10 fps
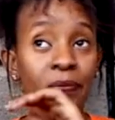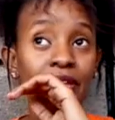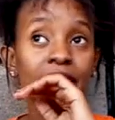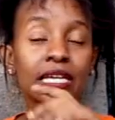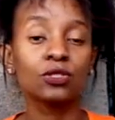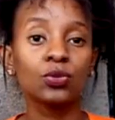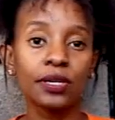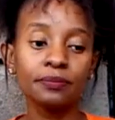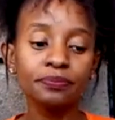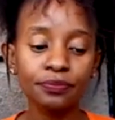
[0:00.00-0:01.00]
And that's
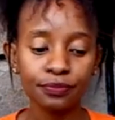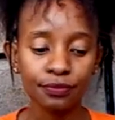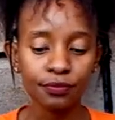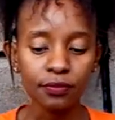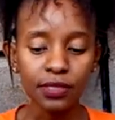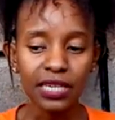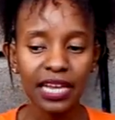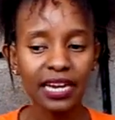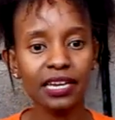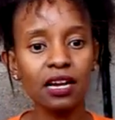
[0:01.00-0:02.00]
when
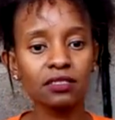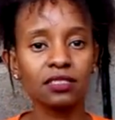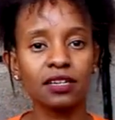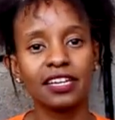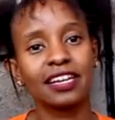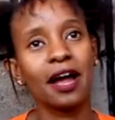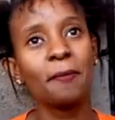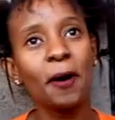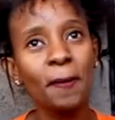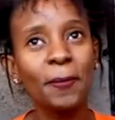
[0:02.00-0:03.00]
like an answer can
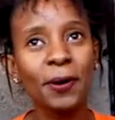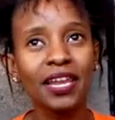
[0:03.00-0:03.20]
come up.